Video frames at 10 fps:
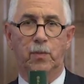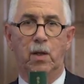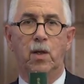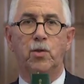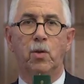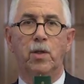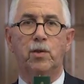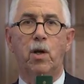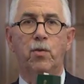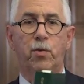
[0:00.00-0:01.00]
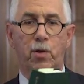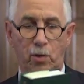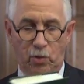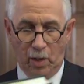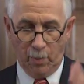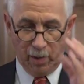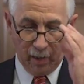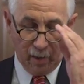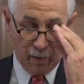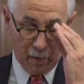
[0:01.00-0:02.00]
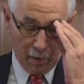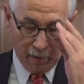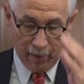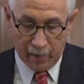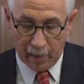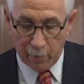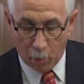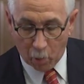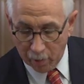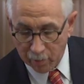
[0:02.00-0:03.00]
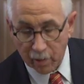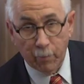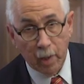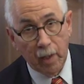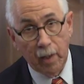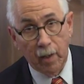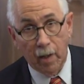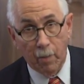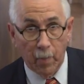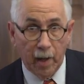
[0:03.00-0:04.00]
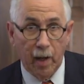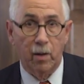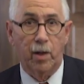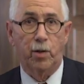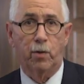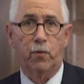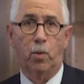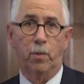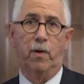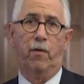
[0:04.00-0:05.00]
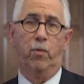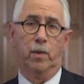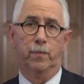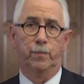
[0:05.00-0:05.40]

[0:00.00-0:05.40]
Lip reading: So let's go through some of the key points of being a mayor in your form of government.